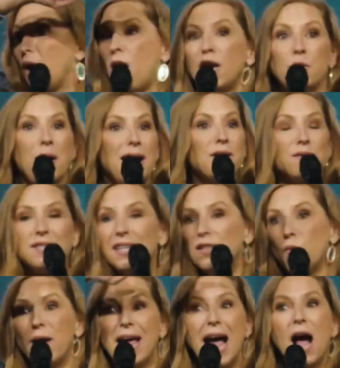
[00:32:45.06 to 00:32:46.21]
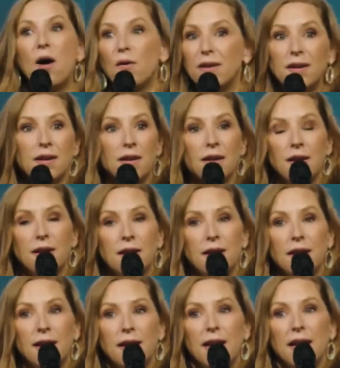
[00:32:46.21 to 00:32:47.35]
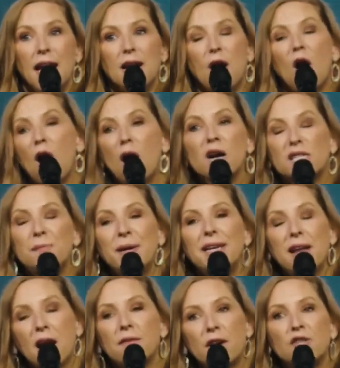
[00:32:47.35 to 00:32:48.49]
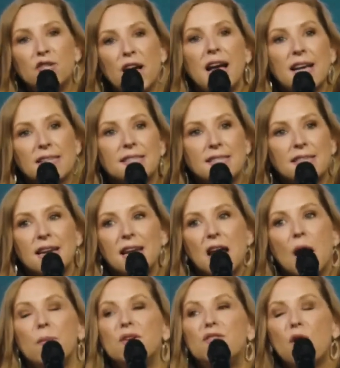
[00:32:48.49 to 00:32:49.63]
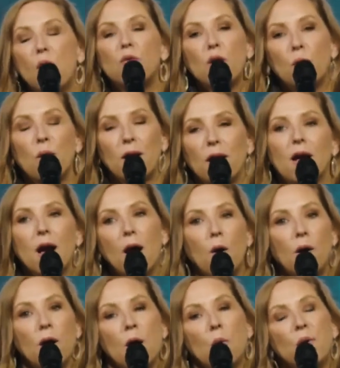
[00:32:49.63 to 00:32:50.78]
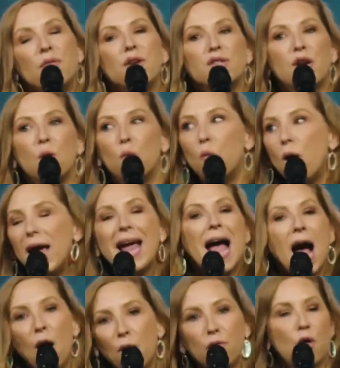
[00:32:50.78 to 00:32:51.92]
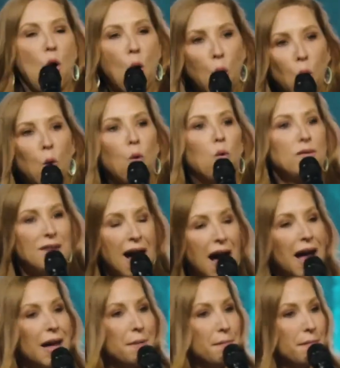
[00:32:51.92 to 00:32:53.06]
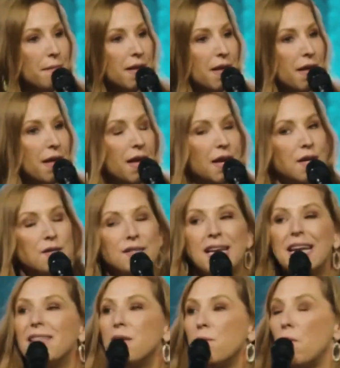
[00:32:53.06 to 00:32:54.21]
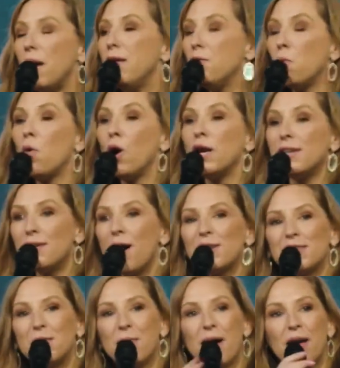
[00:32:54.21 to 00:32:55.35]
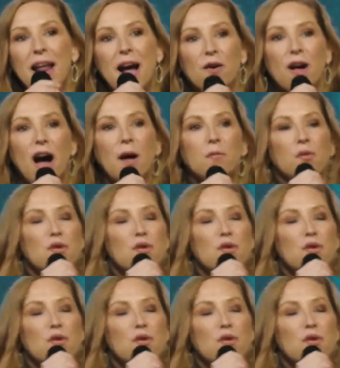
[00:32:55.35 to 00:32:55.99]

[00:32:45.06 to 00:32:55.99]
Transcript: are you? I don't see the way out. And our heart's beating out of our chest, and we don't know where to go when there's a way out the whole time. You see, in the in the word it talks about how God will